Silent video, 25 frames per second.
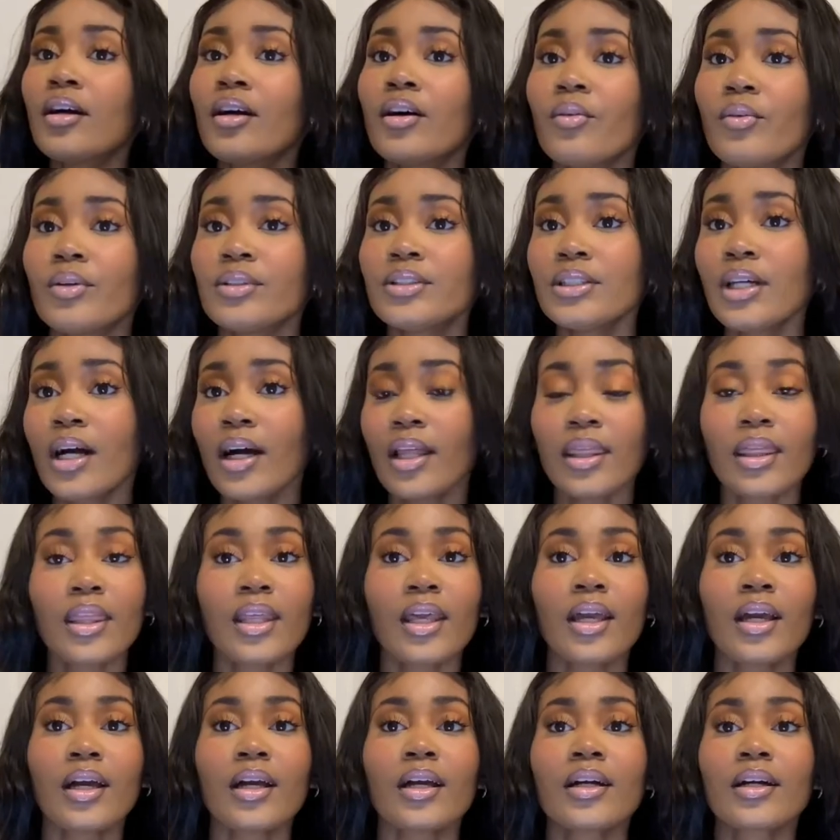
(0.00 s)
What y'all
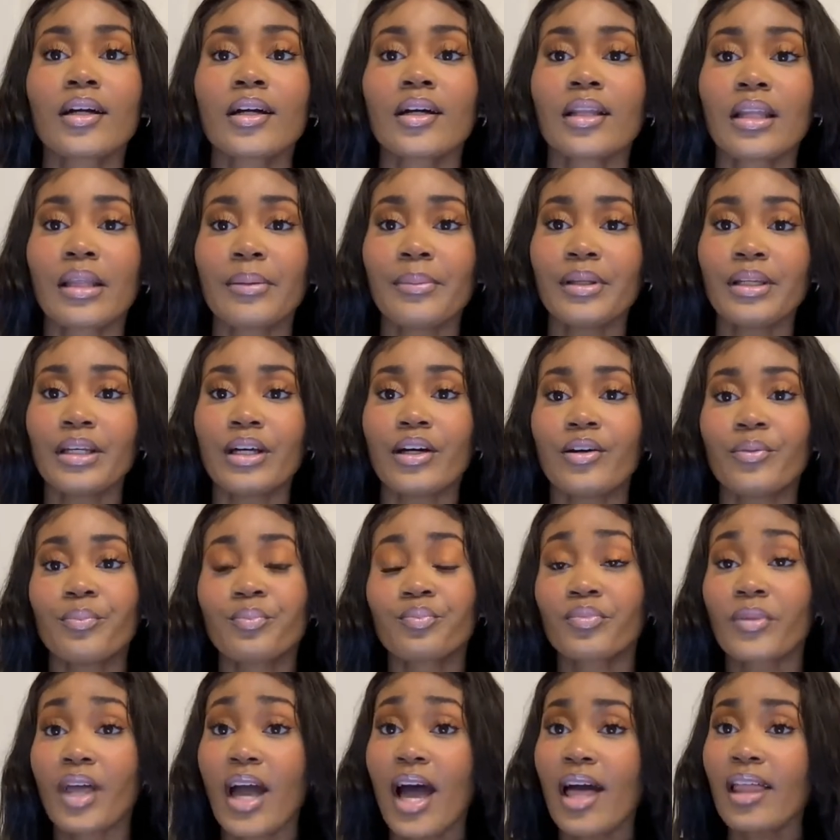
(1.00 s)
think? Let me know.
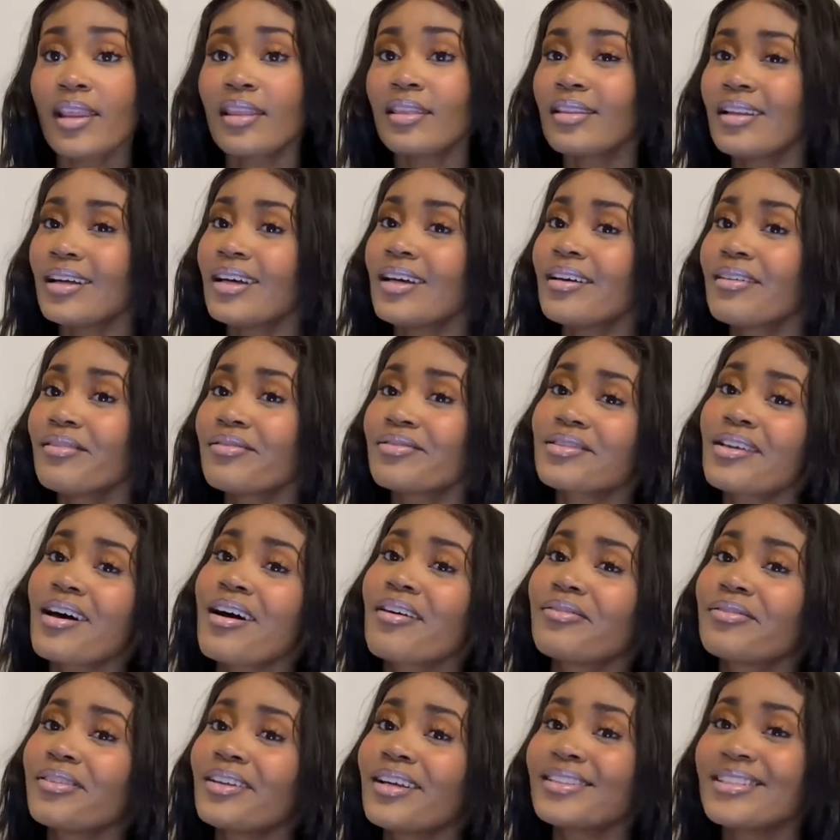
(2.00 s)
I love
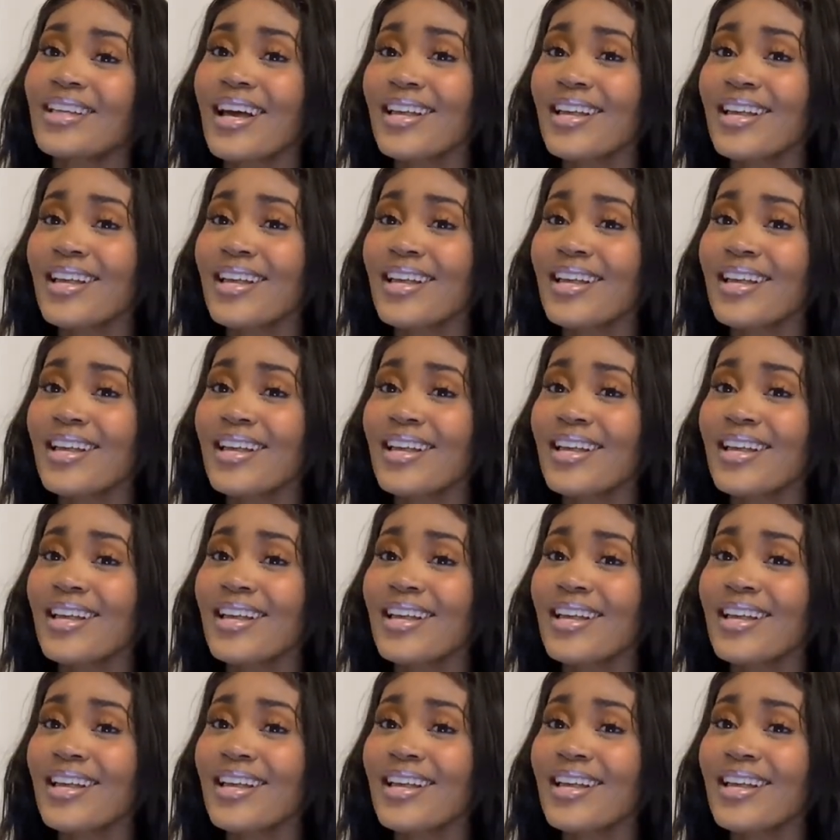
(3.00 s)
soft looks.